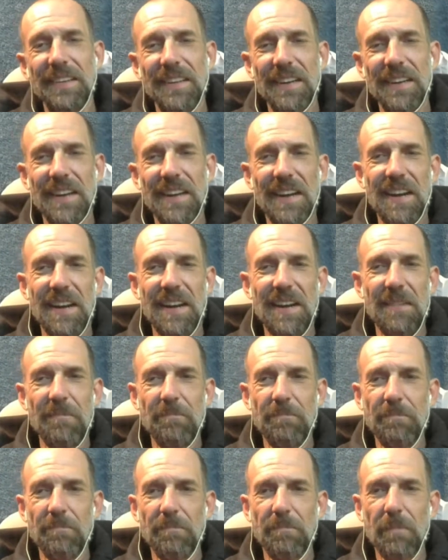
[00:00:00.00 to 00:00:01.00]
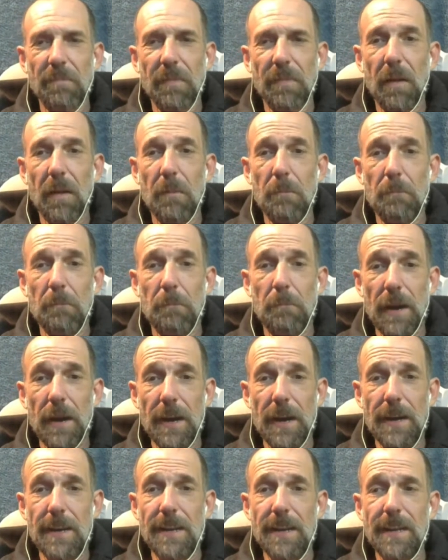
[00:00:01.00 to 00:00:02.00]
Uh,
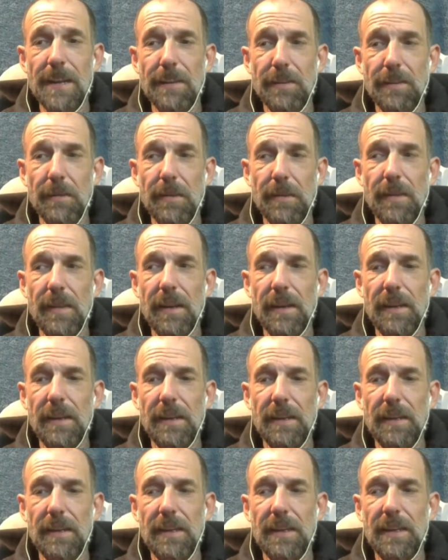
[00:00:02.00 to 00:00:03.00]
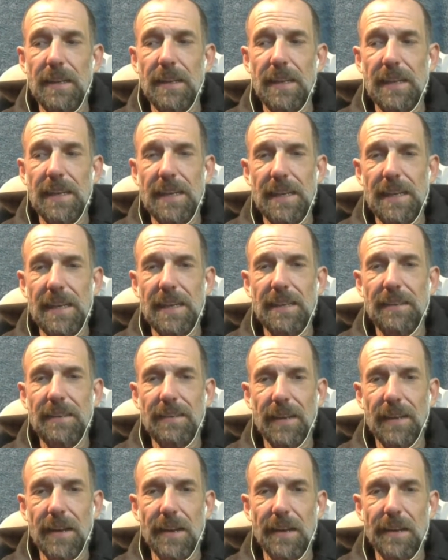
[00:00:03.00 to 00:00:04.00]
but it's something that he
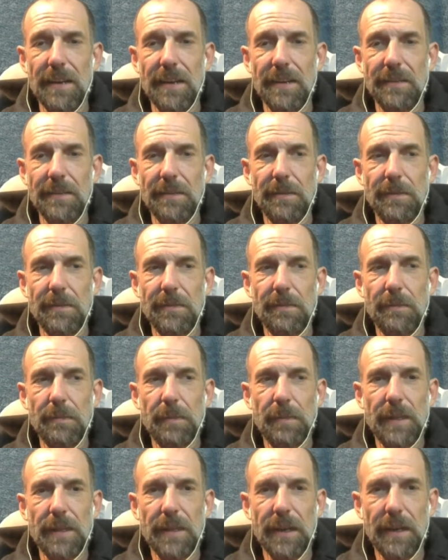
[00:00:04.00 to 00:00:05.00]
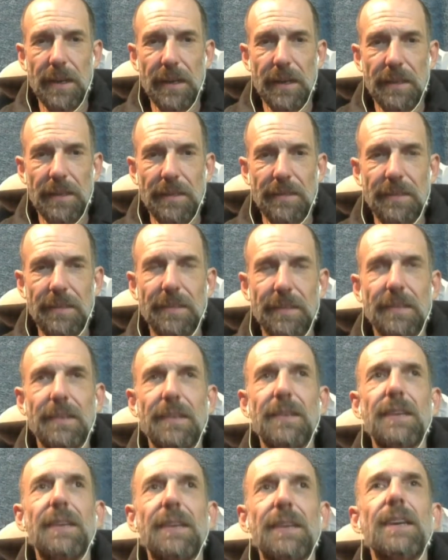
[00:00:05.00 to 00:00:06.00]
does because
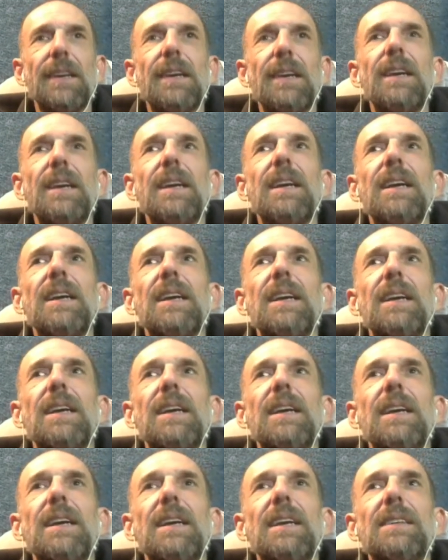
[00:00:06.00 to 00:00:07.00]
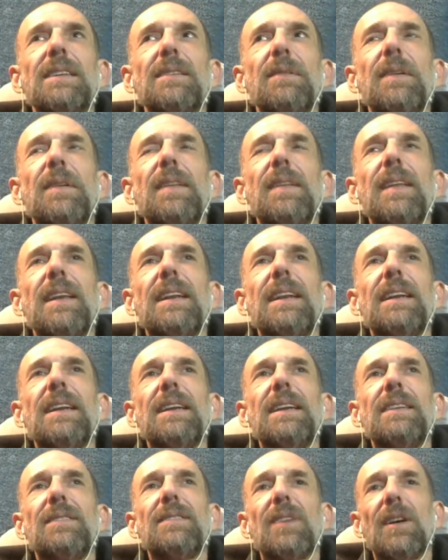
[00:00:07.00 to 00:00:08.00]
something that
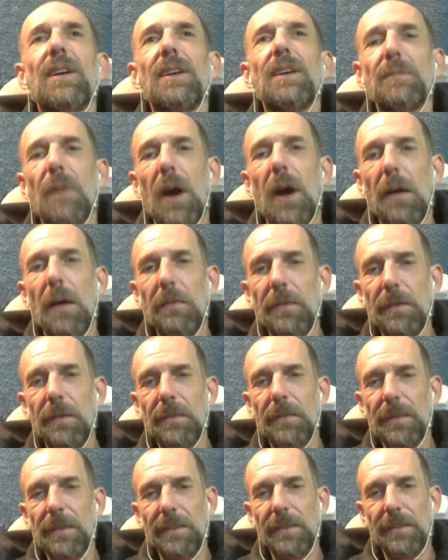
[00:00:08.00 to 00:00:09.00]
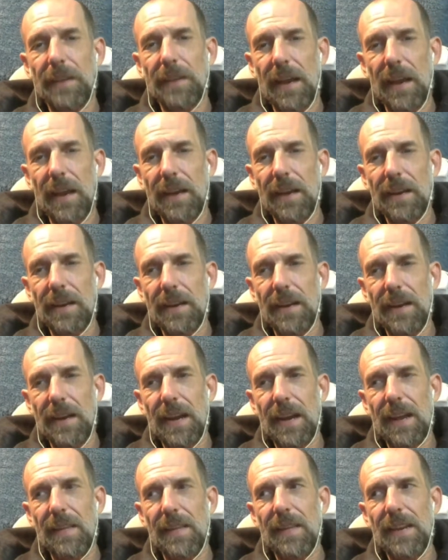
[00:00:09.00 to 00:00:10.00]
he saw his mom do for his dad
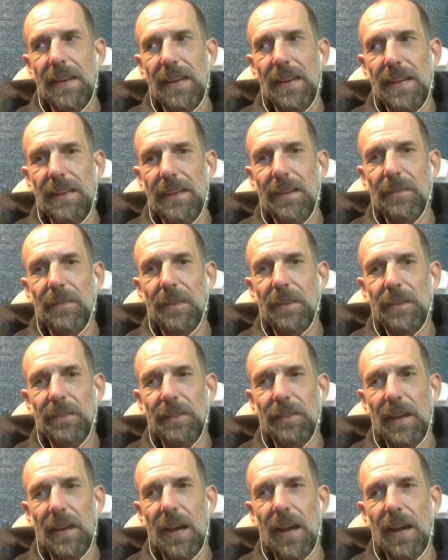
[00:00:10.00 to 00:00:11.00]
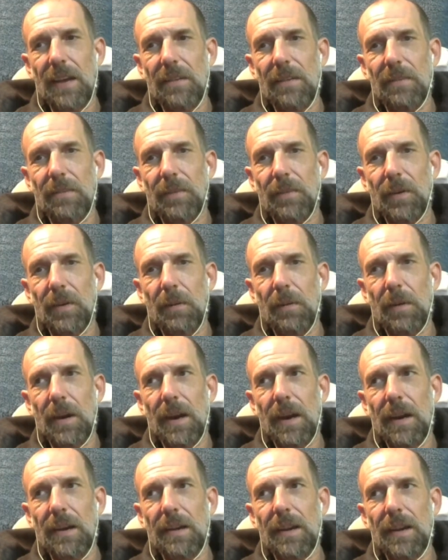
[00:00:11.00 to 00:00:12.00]
and then he did for his dad for a
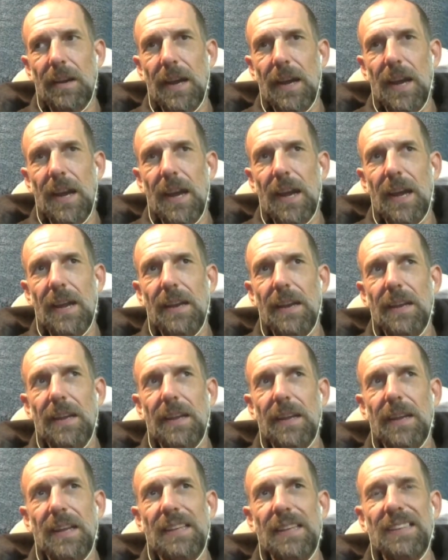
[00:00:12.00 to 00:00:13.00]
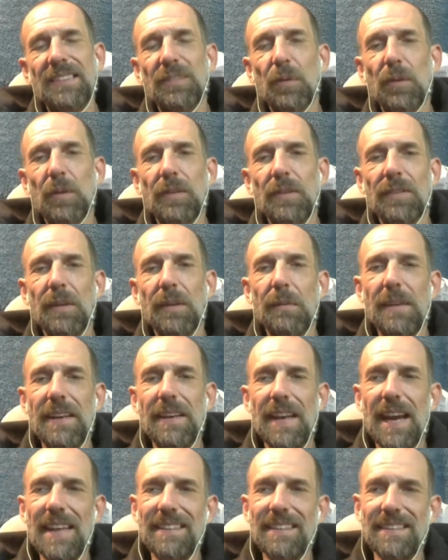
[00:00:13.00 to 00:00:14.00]
while, and it's just sort of something
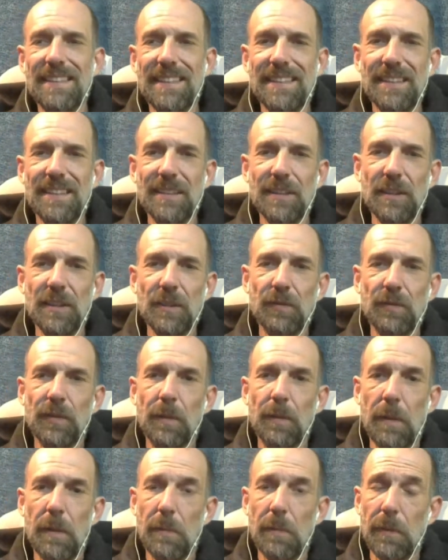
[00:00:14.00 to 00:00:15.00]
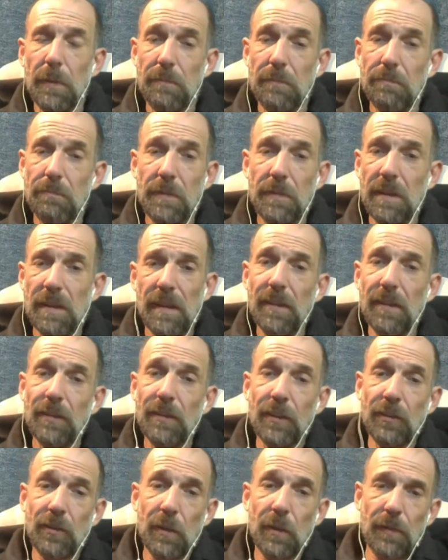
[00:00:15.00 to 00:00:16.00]
nice that he can do for people. He doesn't
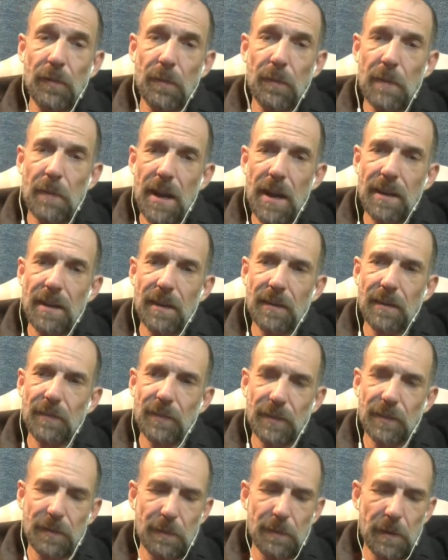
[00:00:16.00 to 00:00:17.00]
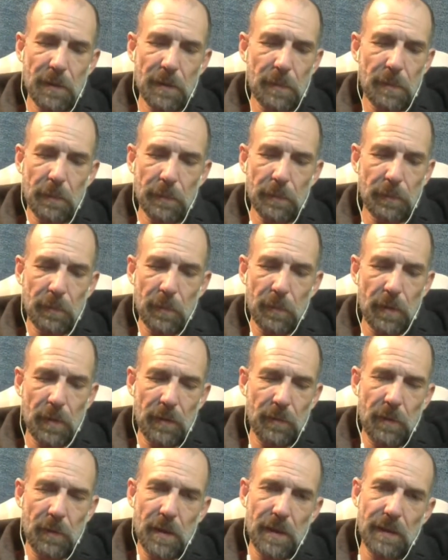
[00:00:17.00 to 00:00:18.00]
just do it for me; he does it for some other people as
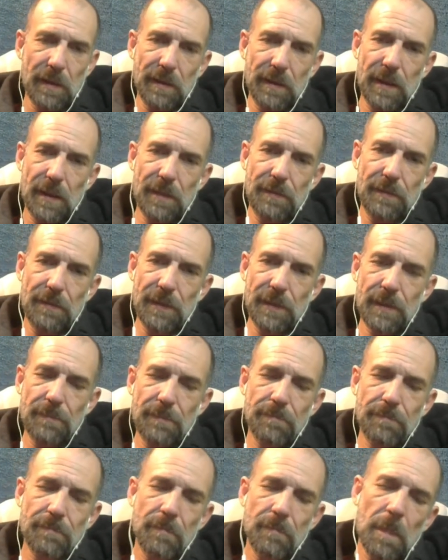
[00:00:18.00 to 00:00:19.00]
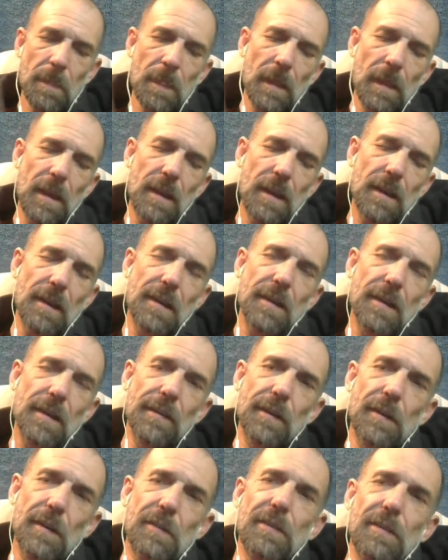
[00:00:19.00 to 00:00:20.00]
well in life. You know,
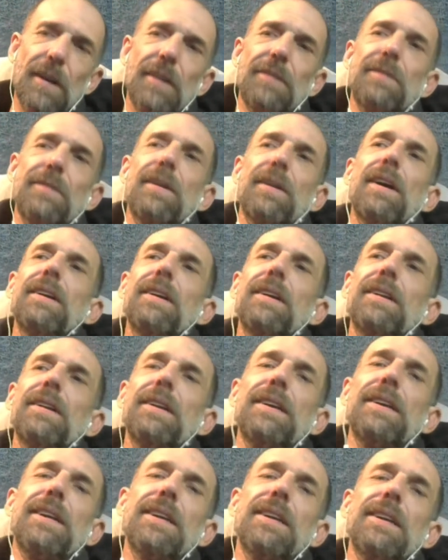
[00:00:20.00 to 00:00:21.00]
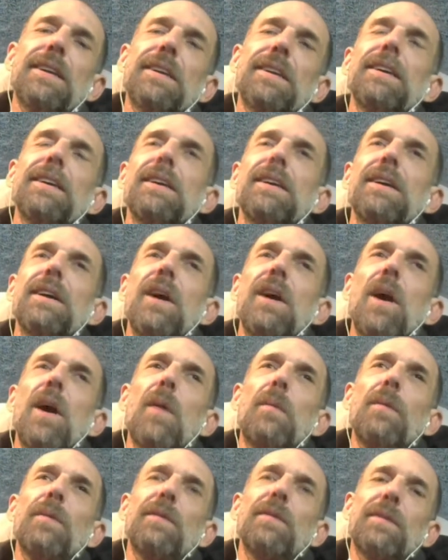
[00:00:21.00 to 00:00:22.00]
we go to a restaurant and he
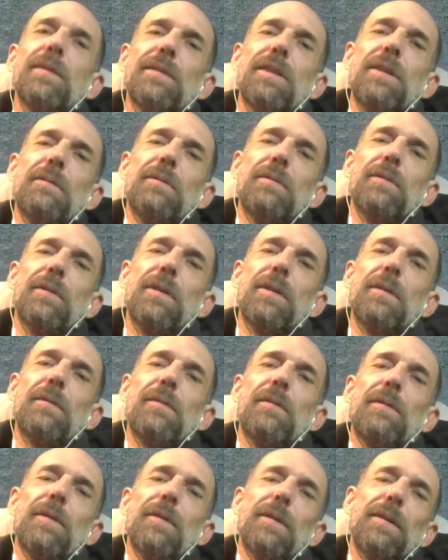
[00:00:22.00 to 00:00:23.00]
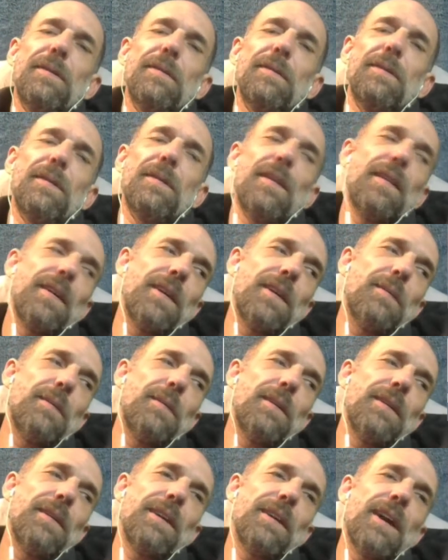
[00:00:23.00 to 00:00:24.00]
opens the creams for them for that they're going to put
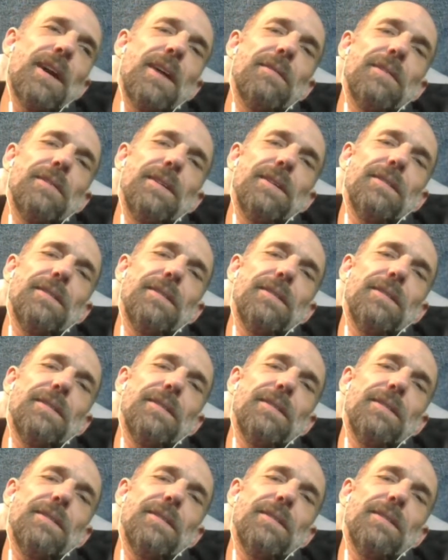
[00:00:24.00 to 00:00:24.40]
in their coffee.